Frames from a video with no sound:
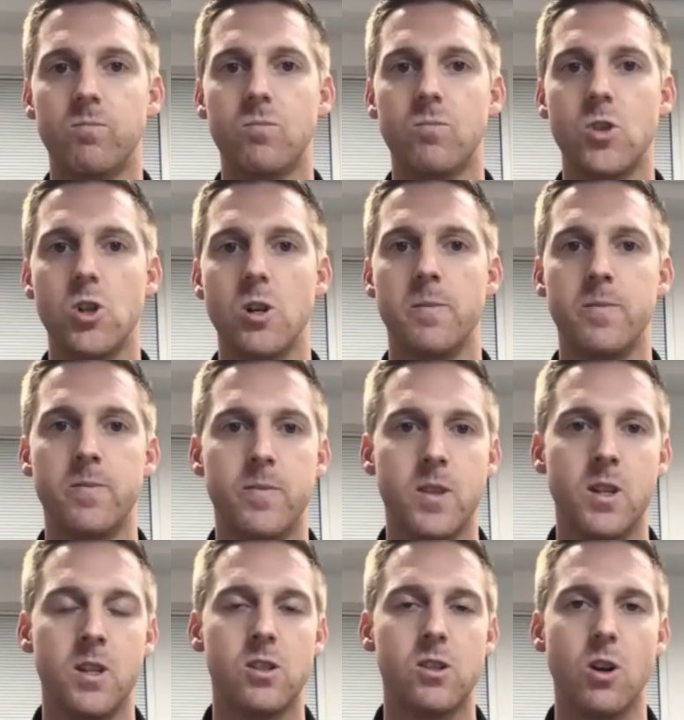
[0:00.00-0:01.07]
Sure.
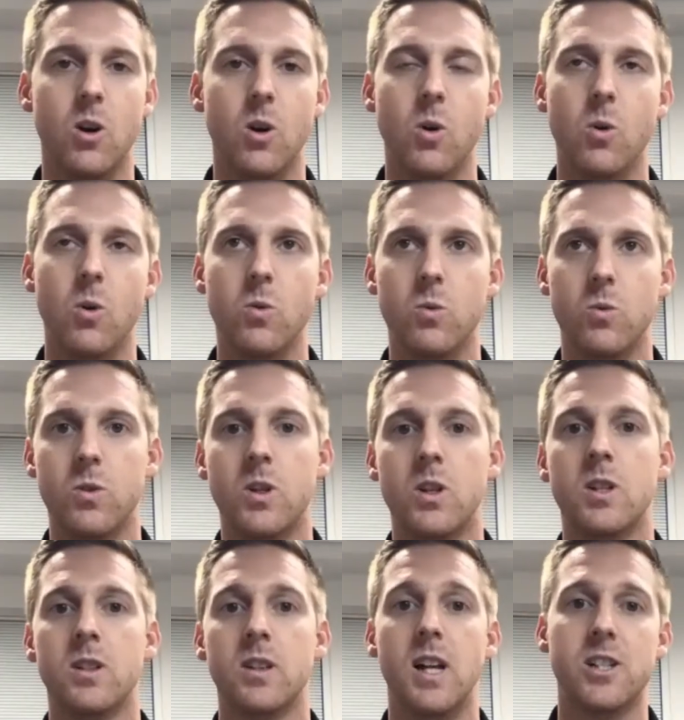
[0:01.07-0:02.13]
So
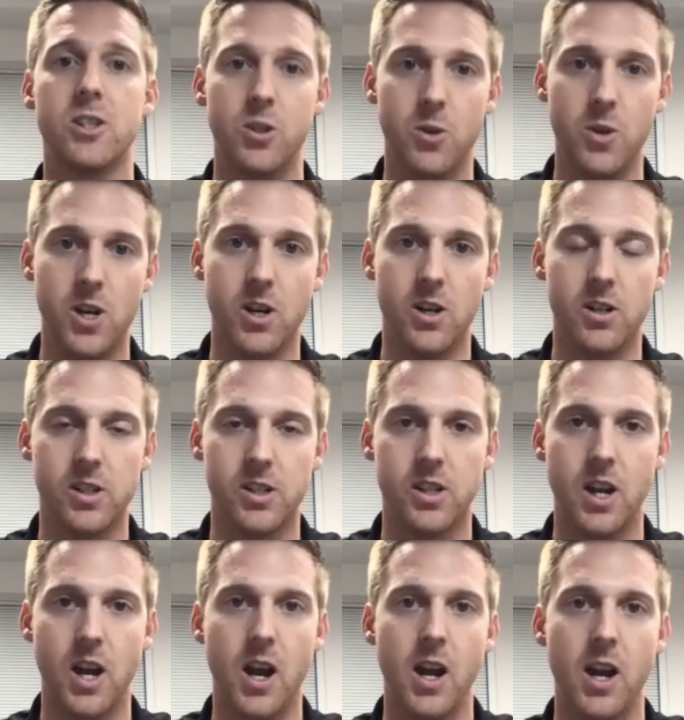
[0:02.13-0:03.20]
last two years,
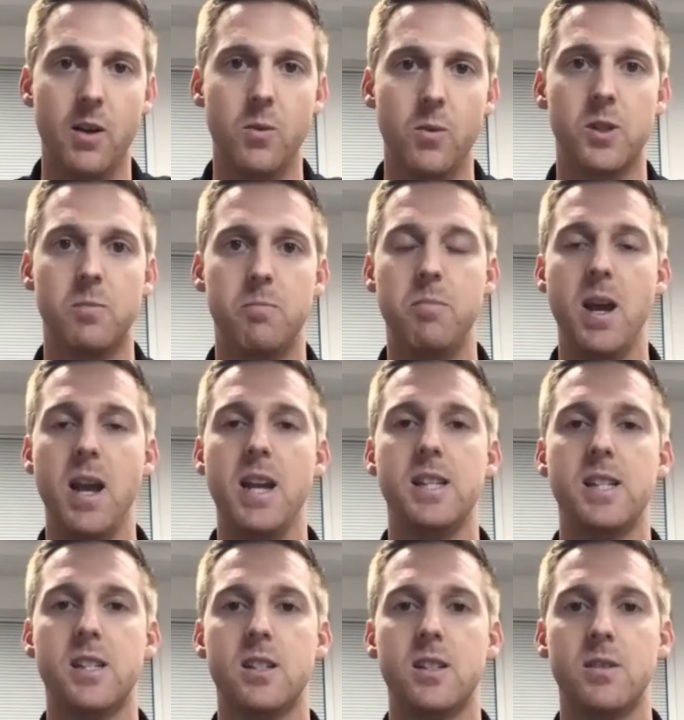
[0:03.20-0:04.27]
I was
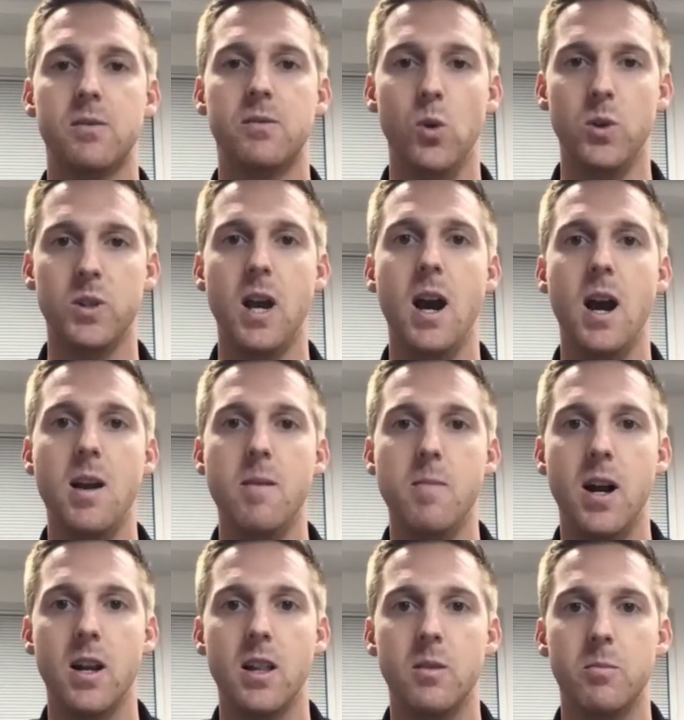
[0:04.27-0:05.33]
based full time
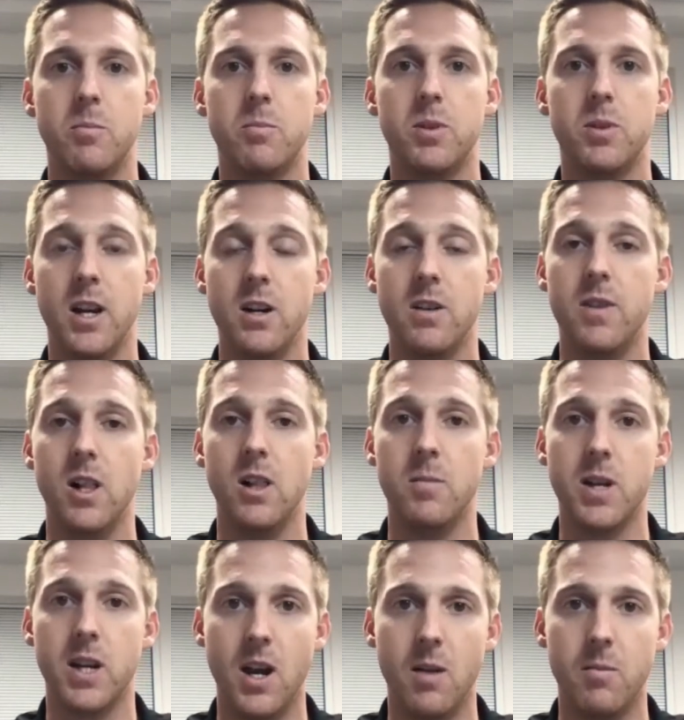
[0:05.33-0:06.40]
out of the player
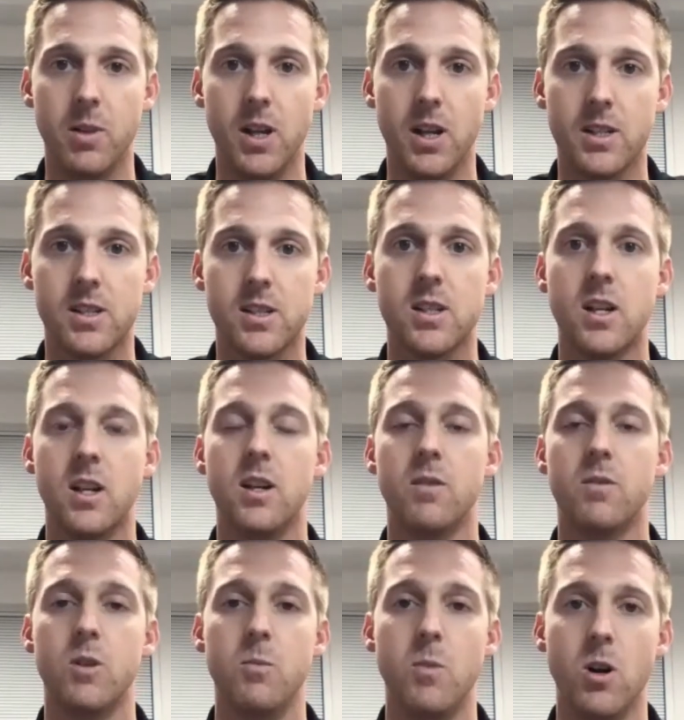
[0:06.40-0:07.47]
development complex
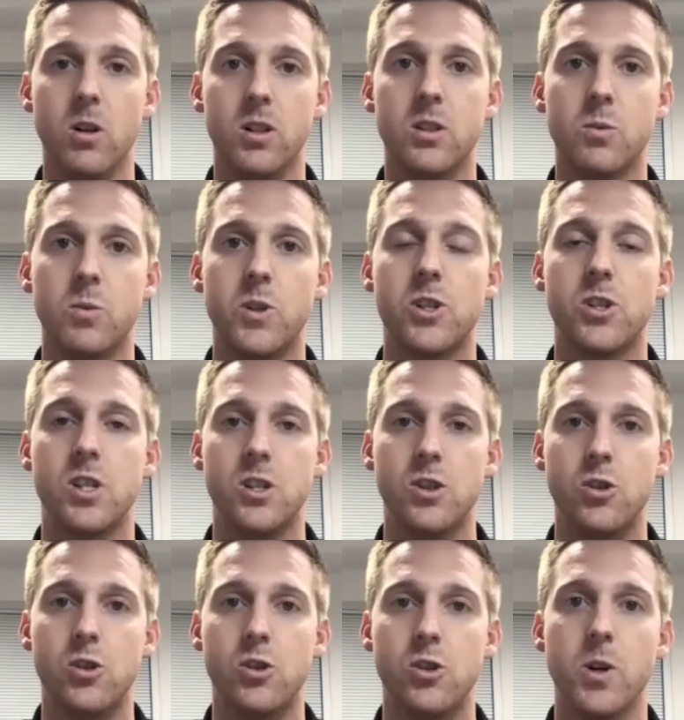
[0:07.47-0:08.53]
for the Marlins, which is in
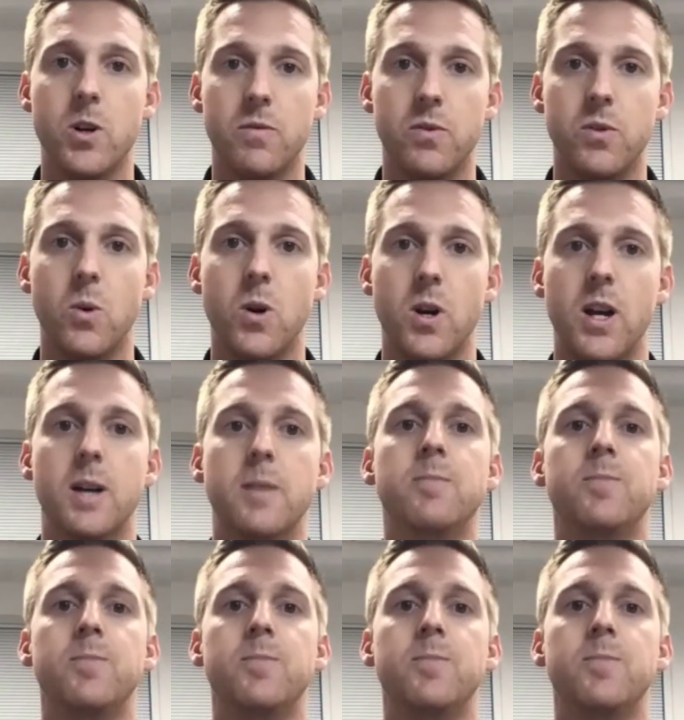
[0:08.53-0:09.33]
Jupiter, Florida.